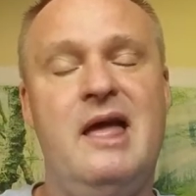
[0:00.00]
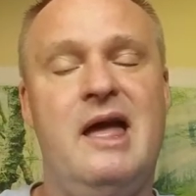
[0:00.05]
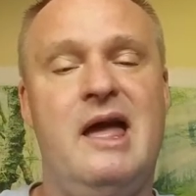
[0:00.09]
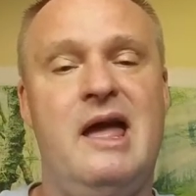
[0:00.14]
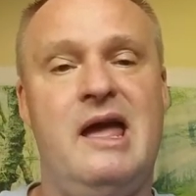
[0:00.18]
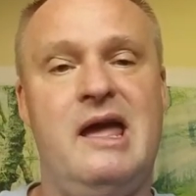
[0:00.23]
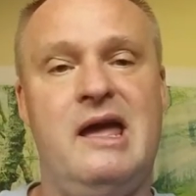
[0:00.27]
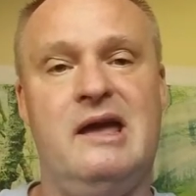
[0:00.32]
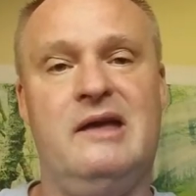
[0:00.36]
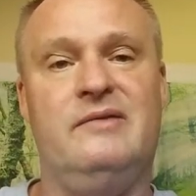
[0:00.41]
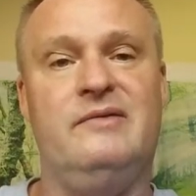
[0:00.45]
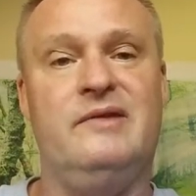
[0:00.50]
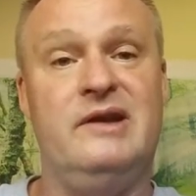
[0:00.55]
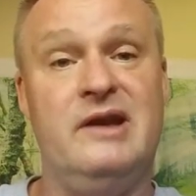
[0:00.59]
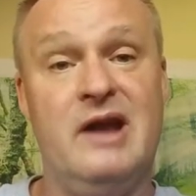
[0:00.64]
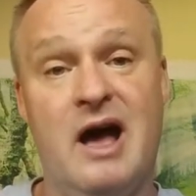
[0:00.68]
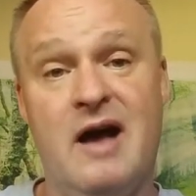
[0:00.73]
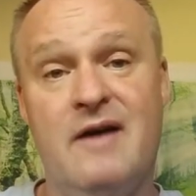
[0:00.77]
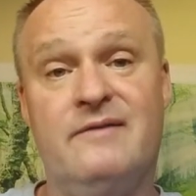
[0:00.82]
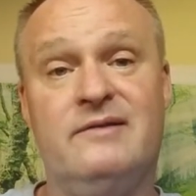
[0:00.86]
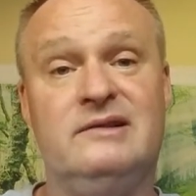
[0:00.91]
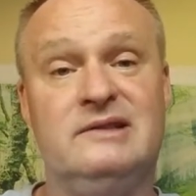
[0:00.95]
And the
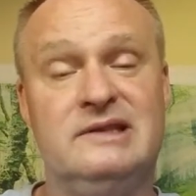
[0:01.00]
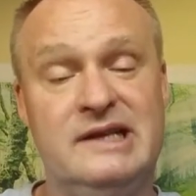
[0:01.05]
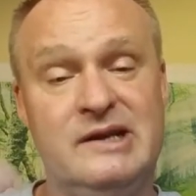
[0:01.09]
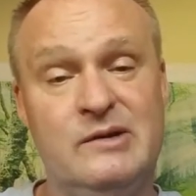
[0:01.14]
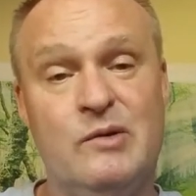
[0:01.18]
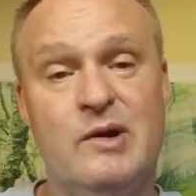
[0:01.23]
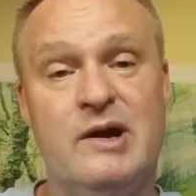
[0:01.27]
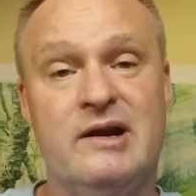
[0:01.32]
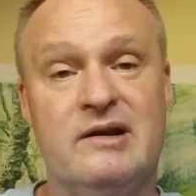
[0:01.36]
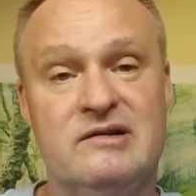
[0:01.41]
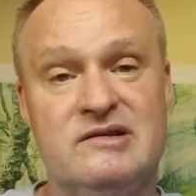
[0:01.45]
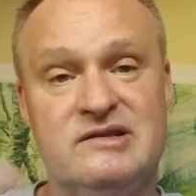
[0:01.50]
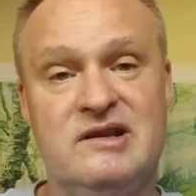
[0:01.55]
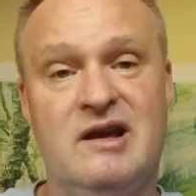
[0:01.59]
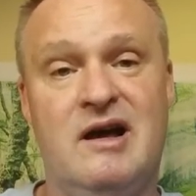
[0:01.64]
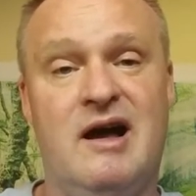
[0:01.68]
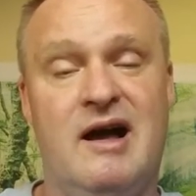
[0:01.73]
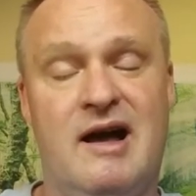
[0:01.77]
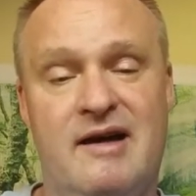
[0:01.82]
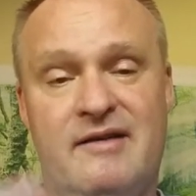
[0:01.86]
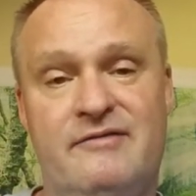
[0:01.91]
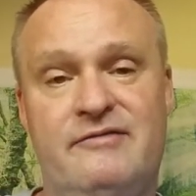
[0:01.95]
novelty wears
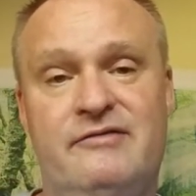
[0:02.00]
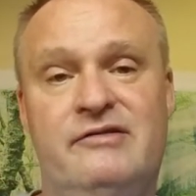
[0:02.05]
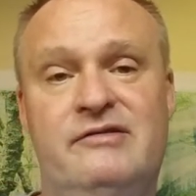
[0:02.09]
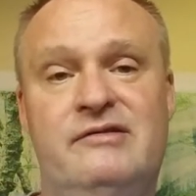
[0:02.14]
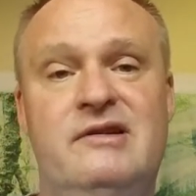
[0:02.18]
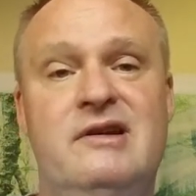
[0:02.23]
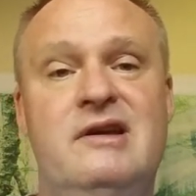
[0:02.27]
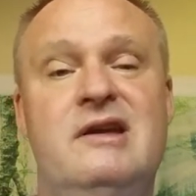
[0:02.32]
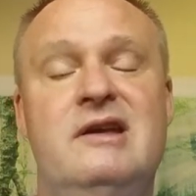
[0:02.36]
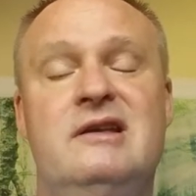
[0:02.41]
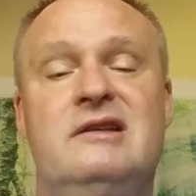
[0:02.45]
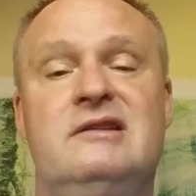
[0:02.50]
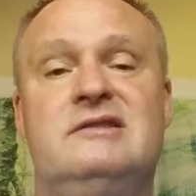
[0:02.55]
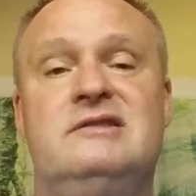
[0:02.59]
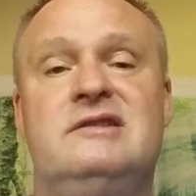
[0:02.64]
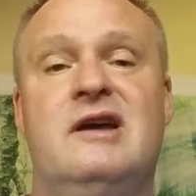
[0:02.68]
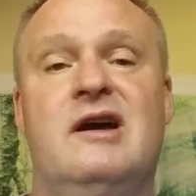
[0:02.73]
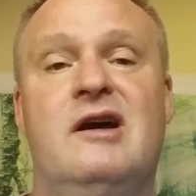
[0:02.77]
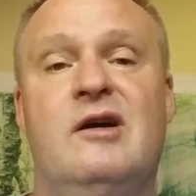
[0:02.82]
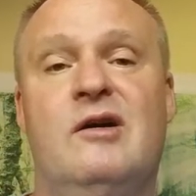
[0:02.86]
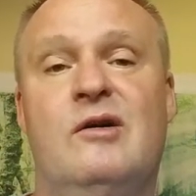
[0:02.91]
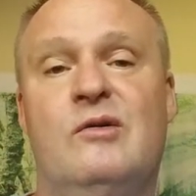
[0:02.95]
off.
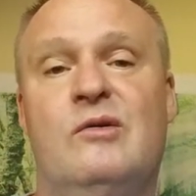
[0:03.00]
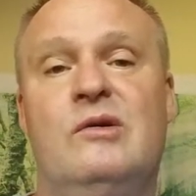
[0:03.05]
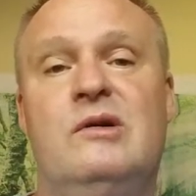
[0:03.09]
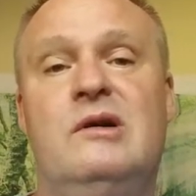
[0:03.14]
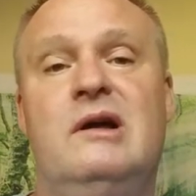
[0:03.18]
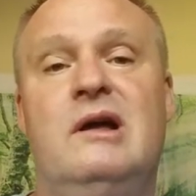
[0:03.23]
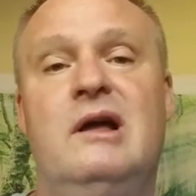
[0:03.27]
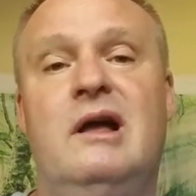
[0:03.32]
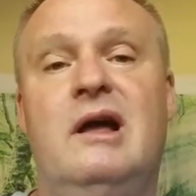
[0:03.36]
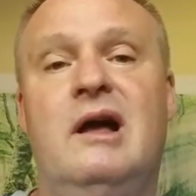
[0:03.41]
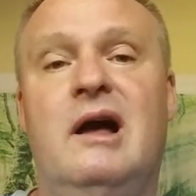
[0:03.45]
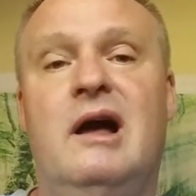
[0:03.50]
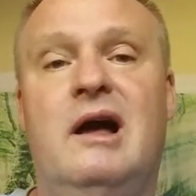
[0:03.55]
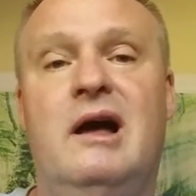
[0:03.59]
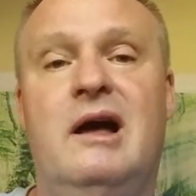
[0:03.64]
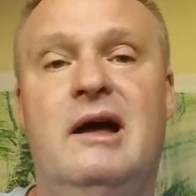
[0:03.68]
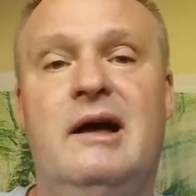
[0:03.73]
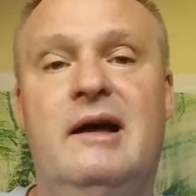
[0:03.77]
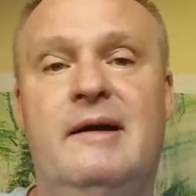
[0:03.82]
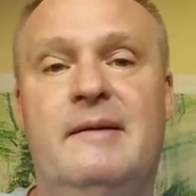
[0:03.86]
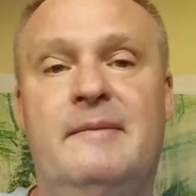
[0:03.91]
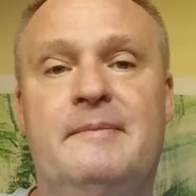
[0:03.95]
So,
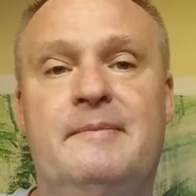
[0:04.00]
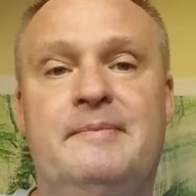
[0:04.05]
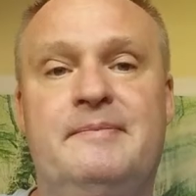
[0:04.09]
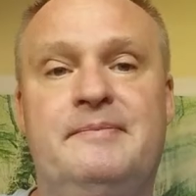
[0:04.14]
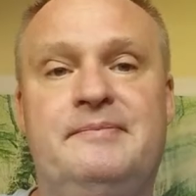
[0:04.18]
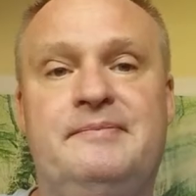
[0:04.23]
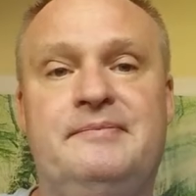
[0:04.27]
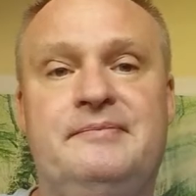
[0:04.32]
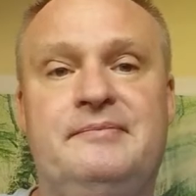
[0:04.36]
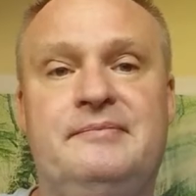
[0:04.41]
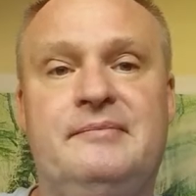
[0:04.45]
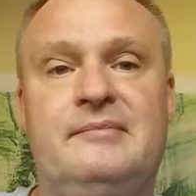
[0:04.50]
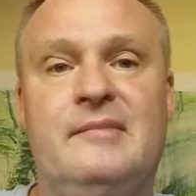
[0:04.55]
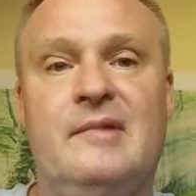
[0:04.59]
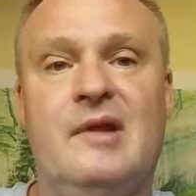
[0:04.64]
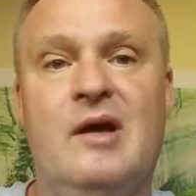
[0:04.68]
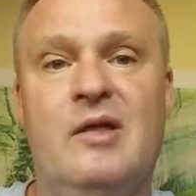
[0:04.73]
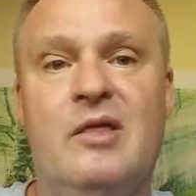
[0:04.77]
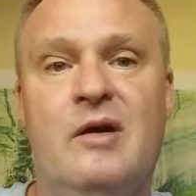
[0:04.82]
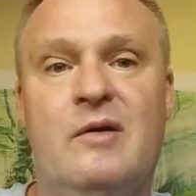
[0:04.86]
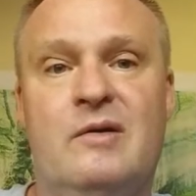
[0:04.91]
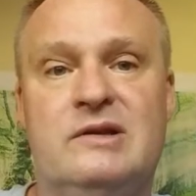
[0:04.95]

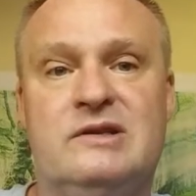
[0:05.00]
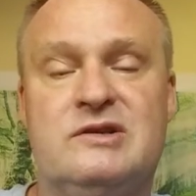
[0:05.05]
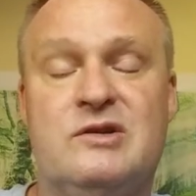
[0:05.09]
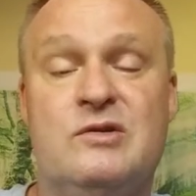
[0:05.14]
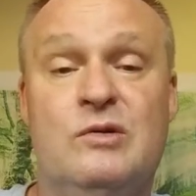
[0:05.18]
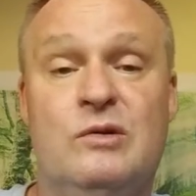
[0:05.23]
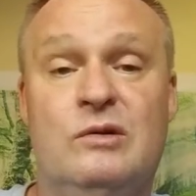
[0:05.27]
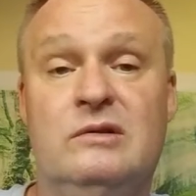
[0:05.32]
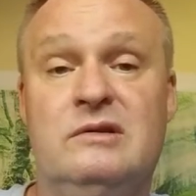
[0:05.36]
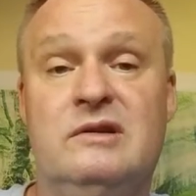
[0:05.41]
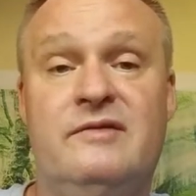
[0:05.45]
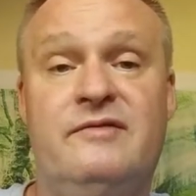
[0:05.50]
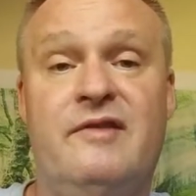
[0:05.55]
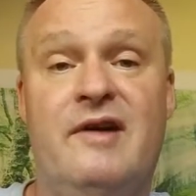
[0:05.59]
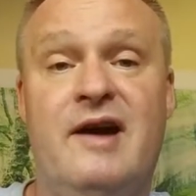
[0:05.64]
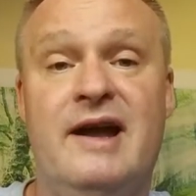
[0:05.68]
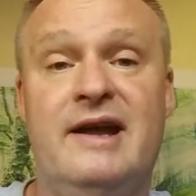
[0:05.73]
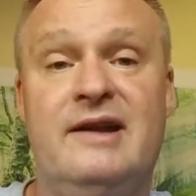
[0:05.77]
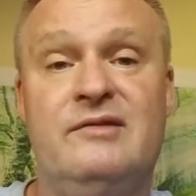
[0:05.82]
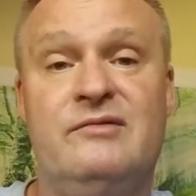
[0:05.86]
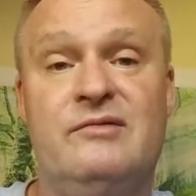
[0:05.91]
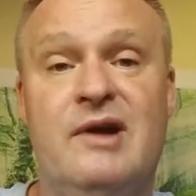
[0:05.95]
although it's cool to
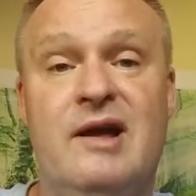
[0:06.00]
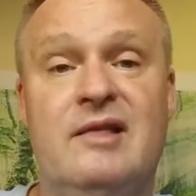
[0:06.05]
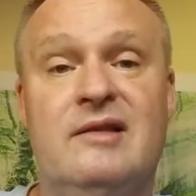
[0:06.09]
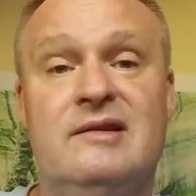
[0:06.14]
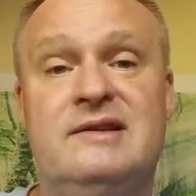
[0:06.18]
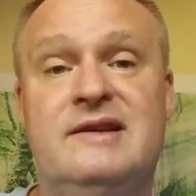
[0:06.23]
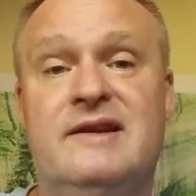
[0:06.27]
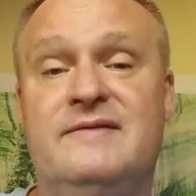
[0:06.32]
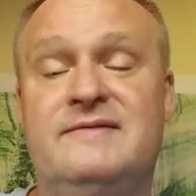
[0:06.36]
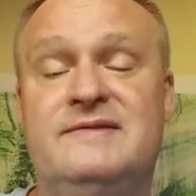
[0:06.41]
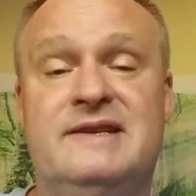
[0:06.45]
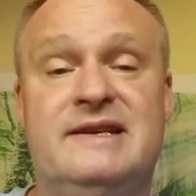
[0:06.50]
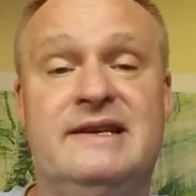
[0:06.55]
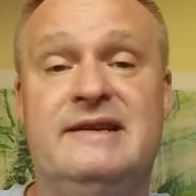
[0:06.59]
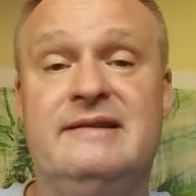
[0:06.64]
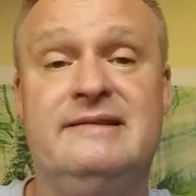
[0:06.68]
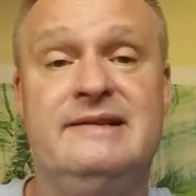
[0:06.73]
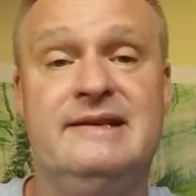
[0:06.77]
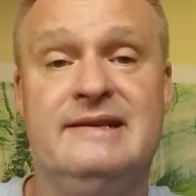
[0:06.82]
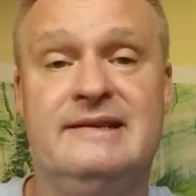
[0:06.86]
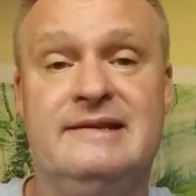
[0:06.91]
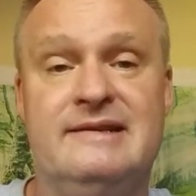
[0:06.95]
find relatives that you
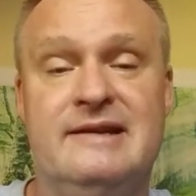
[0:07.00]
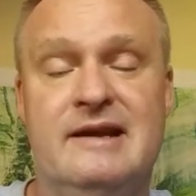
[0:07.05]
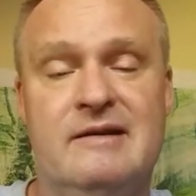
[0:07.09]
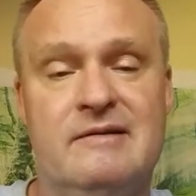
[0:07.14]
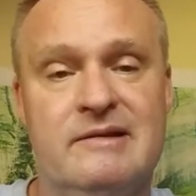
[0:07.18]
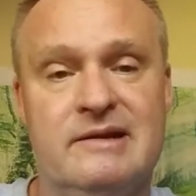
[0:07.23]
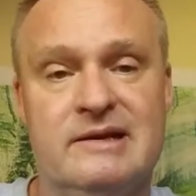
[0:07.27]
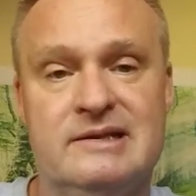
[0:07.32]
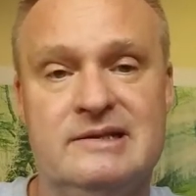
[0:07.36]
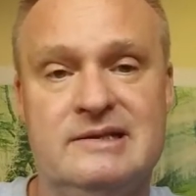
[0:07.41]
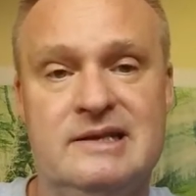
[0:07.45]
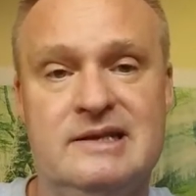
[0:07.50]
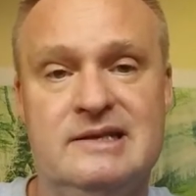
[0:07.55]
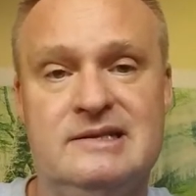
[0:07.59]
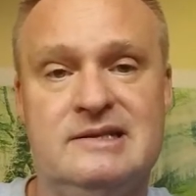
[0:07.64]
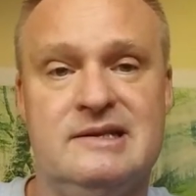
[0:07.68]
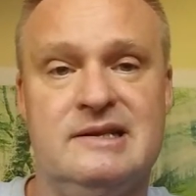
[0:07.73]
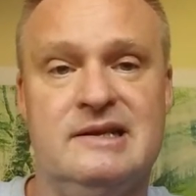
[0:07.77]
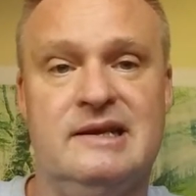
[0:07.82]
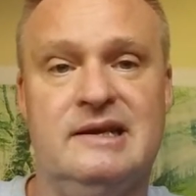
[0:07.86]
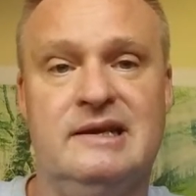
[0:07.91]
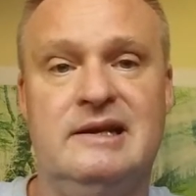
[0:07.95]
didn't know
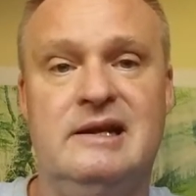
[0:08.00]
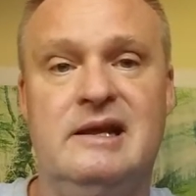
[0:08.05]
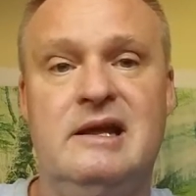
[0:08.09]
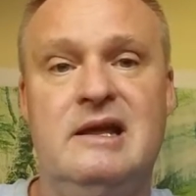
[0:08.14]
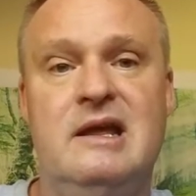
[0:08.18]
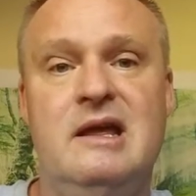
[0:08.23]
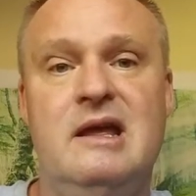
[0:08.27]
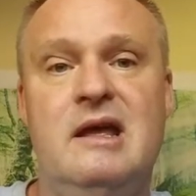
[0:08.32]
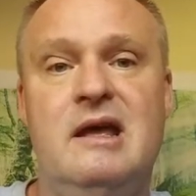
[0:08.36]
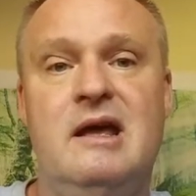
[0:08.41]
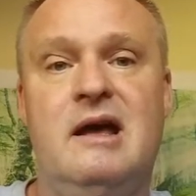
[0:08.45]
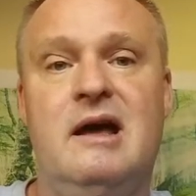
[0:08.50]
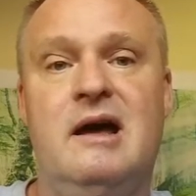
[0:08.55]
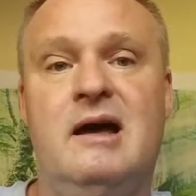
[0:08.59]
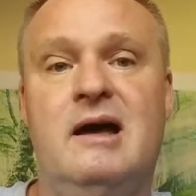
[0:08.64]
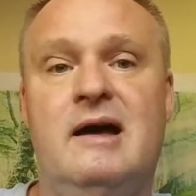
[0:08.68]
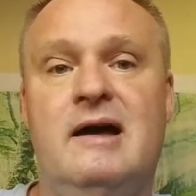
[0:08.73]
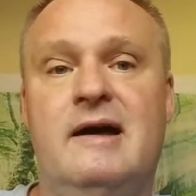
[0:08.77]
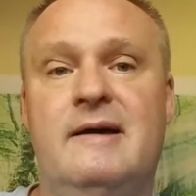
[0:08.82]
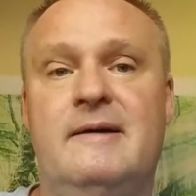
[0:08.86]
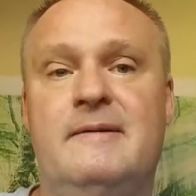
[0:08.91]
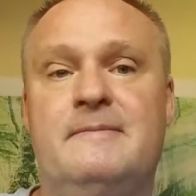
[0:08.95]
existed,
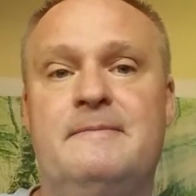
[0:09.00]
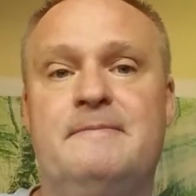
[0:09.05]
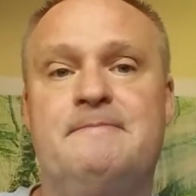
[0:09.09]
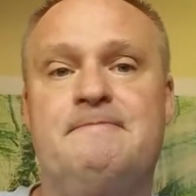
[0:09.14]
I